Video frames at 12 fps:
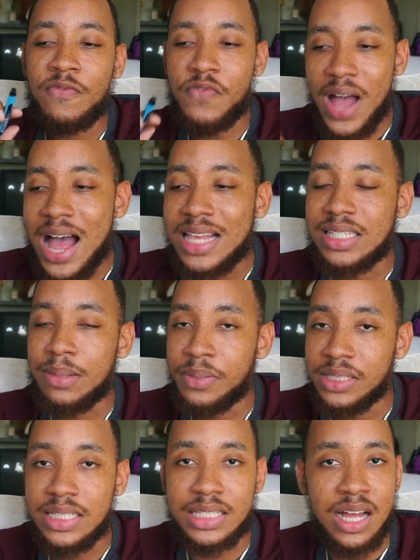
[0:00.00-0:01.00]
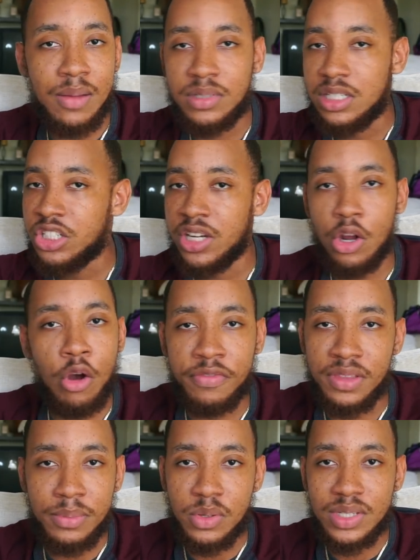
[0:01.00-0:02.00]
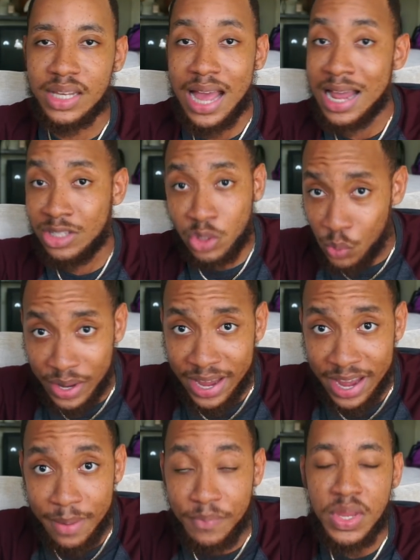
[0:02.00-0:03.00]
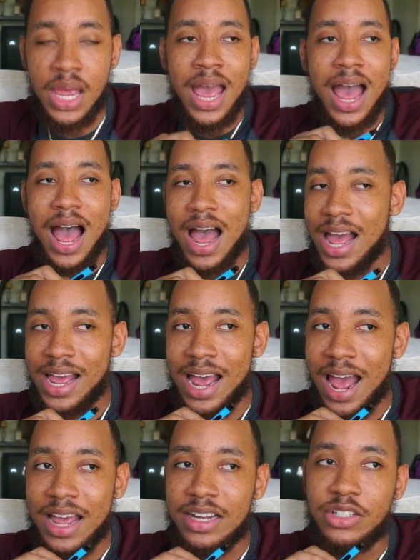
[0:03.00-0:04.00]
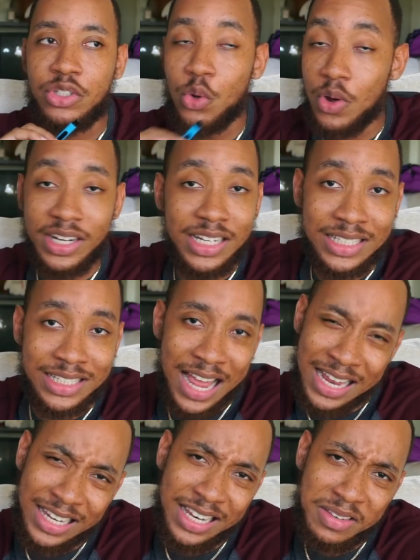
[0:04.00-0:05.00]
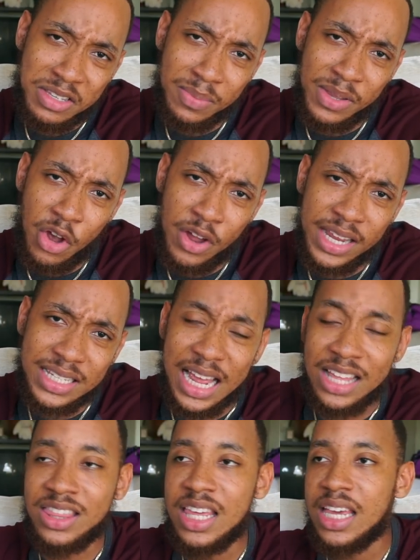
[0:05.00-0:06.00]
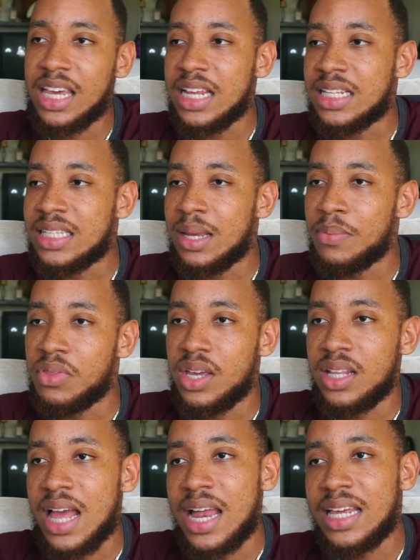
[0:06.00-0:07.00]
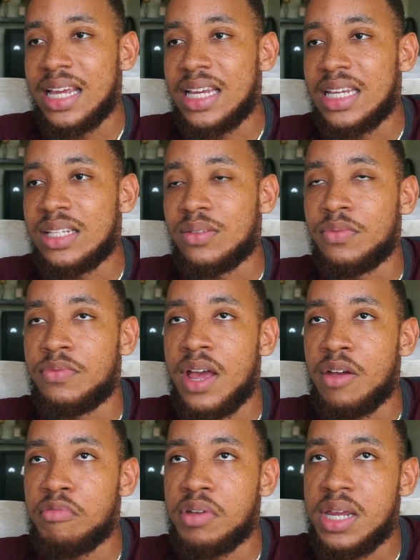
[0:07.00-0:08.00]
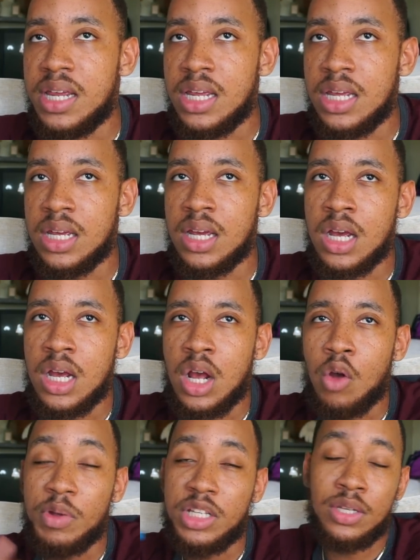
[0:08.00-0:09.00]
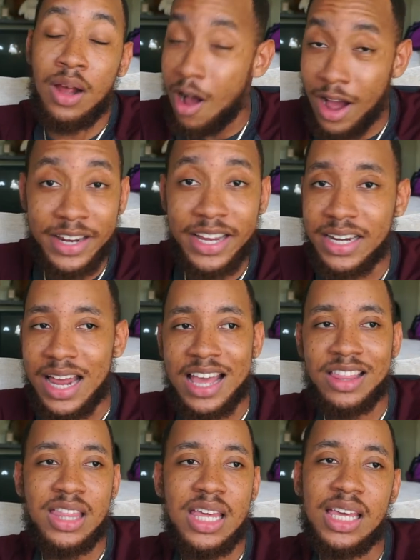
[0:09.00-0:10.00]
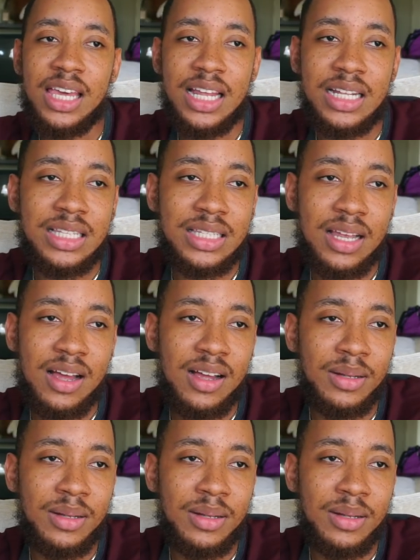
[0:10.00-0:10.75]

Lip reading: fast the police come to shut off the music at 2 a.m. I don't understand it, to be honest. I think it's something that is very retarded. I think it's